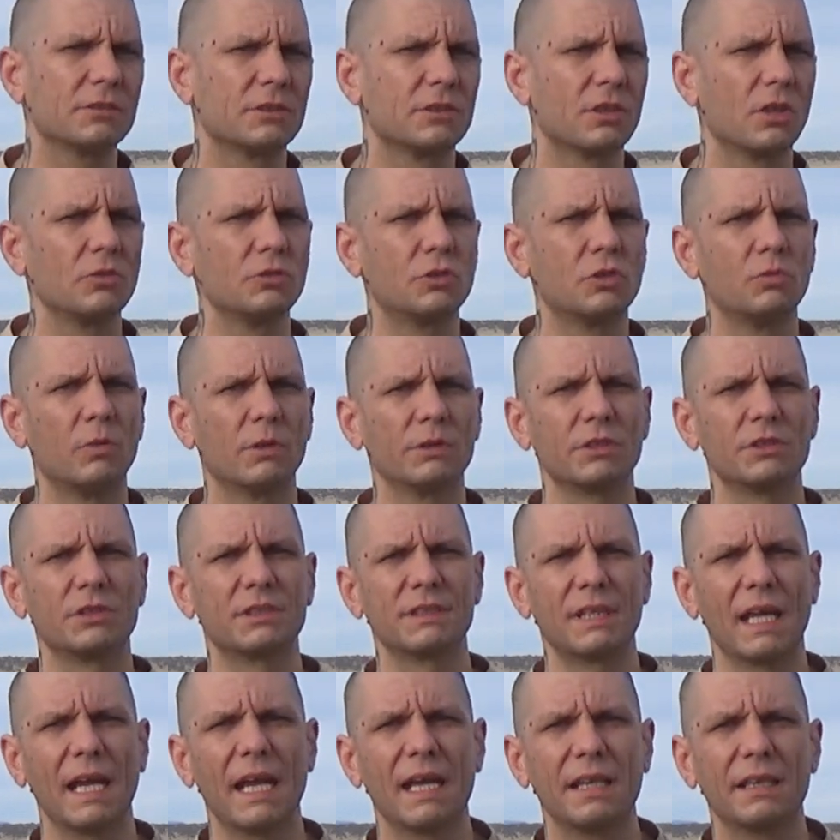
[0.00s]
to those who
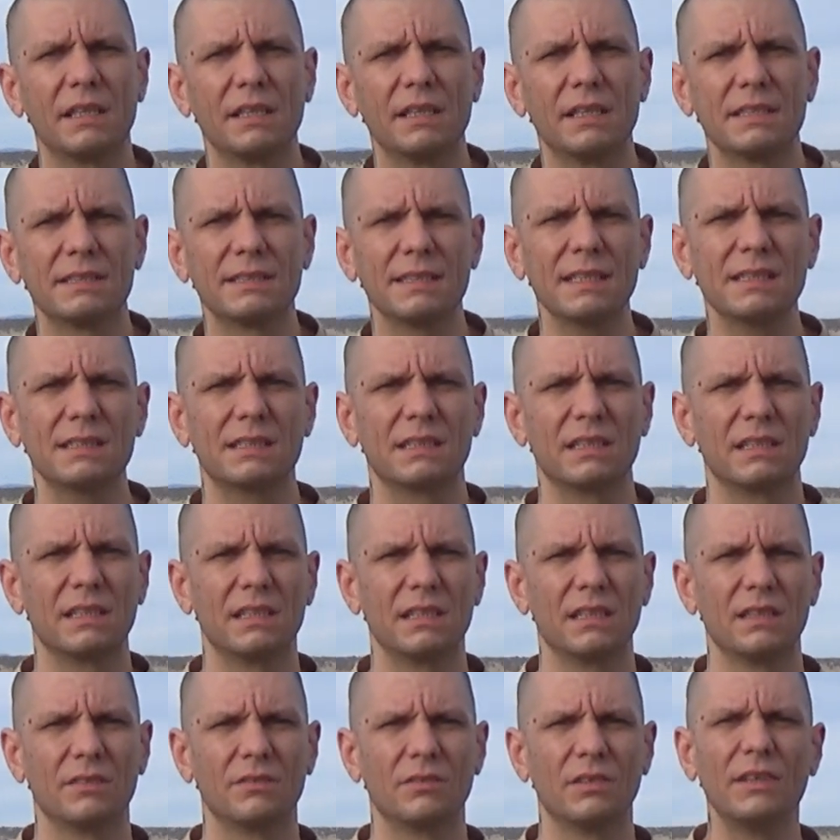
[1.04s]
understand the
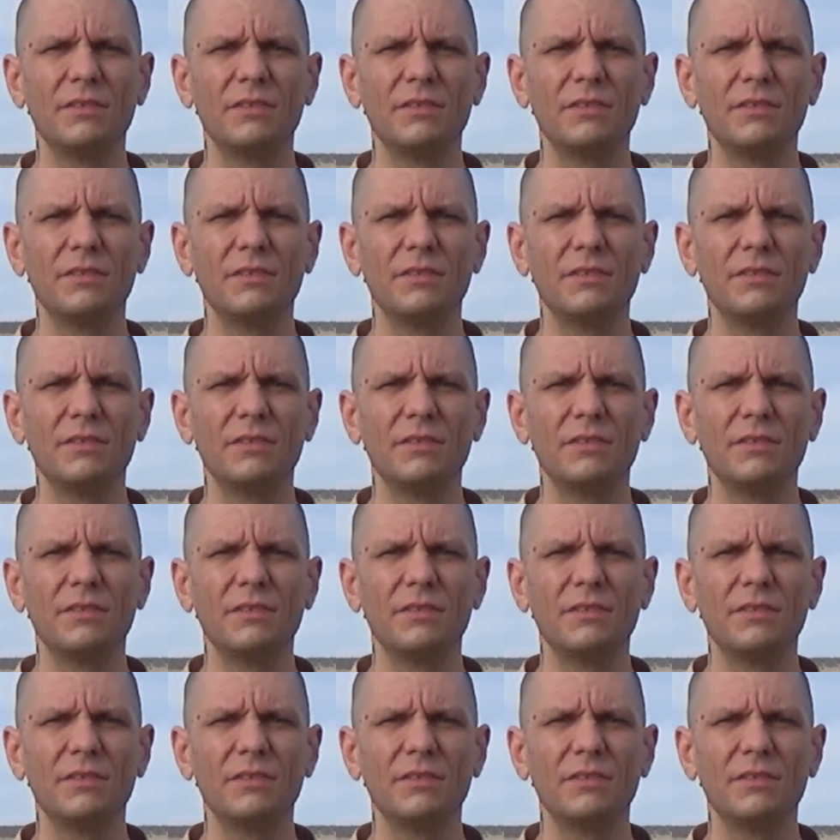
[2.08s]
necessity of